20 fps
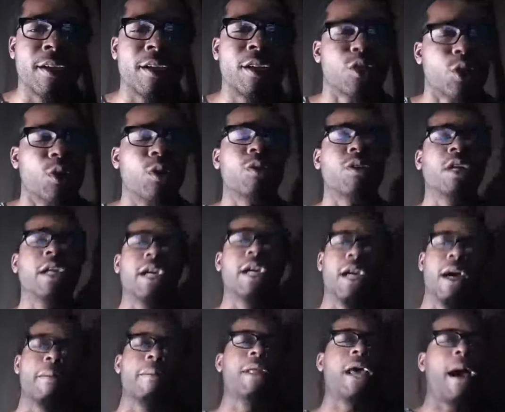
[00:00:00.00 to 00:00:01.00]
You
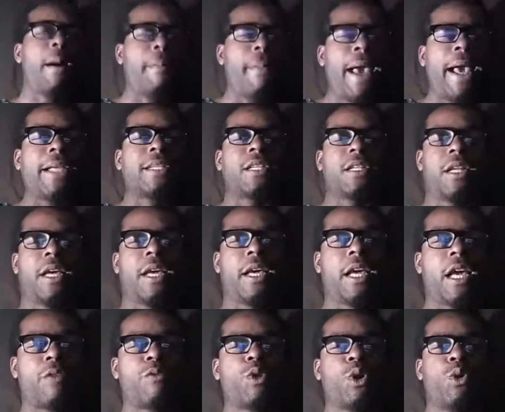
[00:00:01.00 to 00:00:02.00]
now imagine
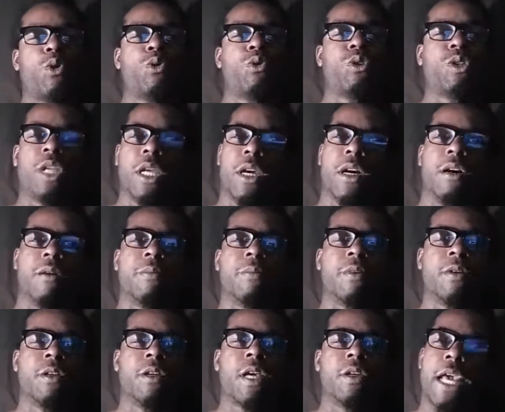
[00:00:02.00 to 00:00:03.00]
that. If you them
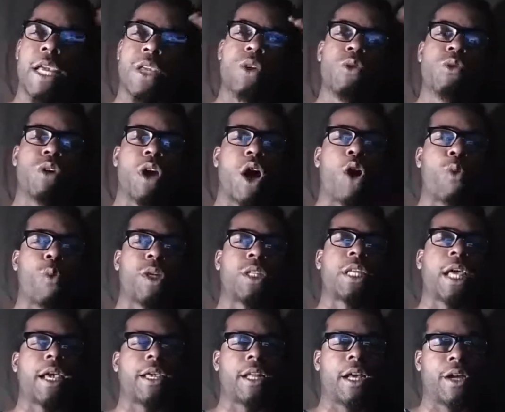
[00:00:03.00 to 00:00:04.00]
and you know what
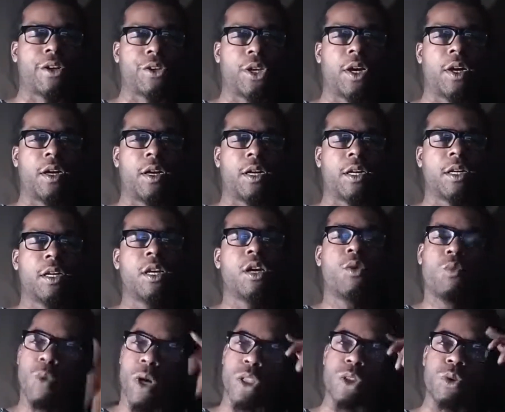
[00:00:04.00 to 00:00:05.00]
they done,
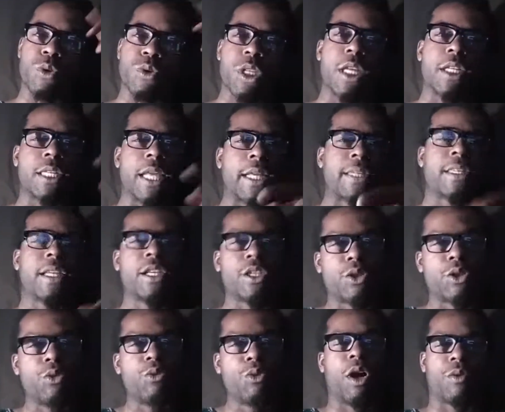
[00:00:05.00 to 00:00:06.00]
what you think they think
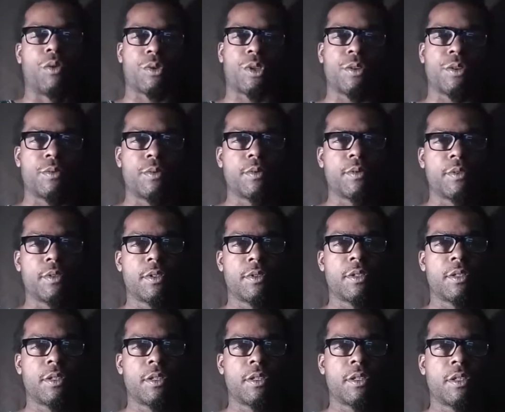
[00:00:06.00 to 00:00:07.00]
you gonna do?
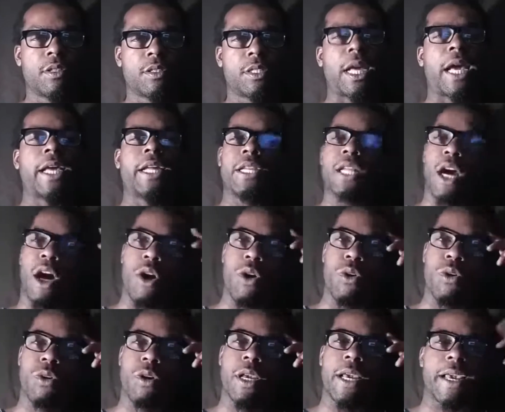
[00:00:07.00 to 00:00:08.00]
They
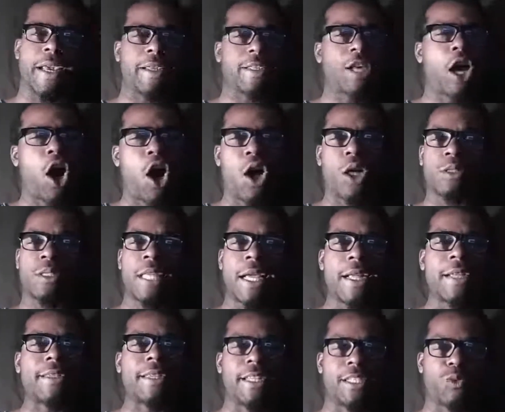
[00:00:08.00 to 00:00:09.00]
know, and y'all
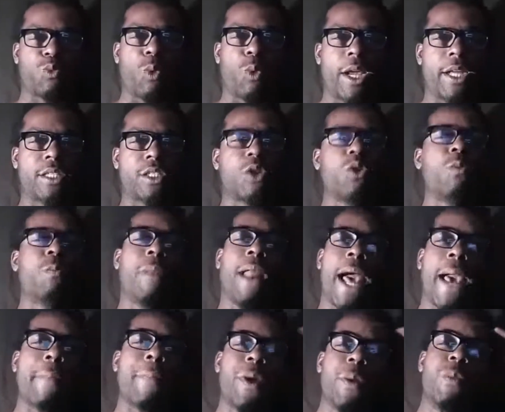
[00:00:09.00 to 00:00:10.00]
think this way too.
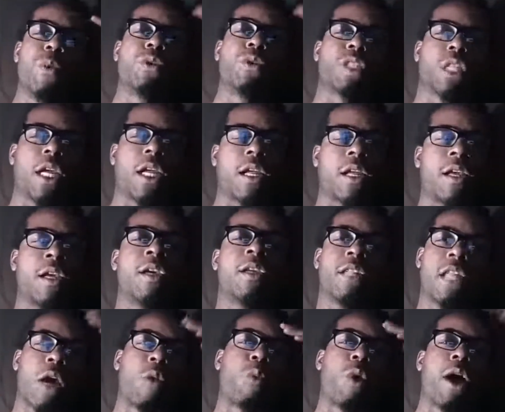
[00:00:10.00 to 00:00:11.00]
Black people think
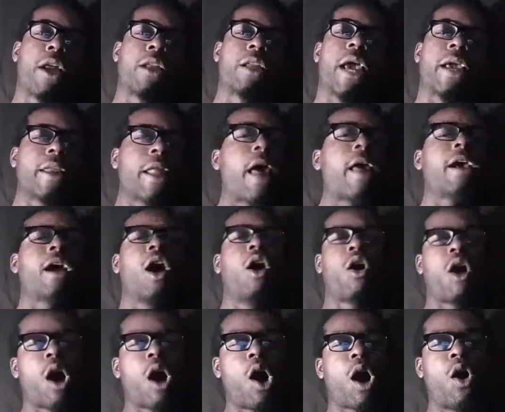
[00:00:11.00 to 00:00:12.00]
that one day they
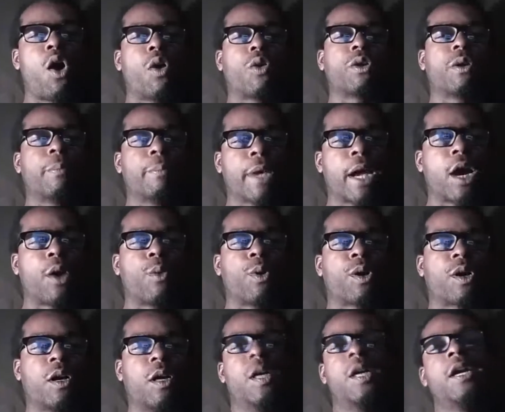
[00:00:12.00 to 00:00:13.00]
gonna own
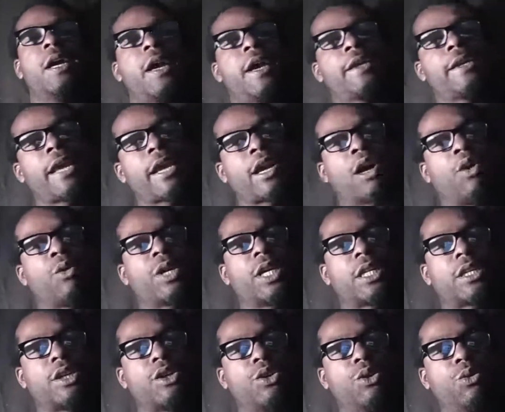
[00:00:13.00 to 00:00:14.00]
America and they gonna get
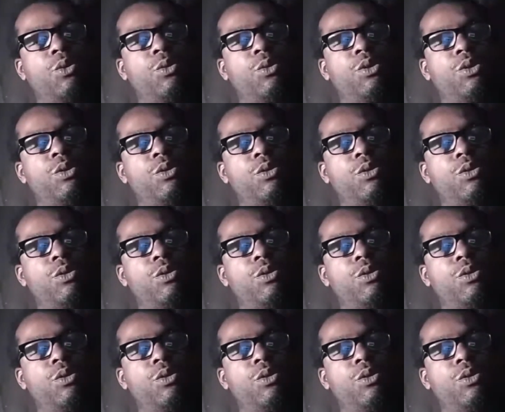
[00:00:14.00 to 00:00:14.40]
to do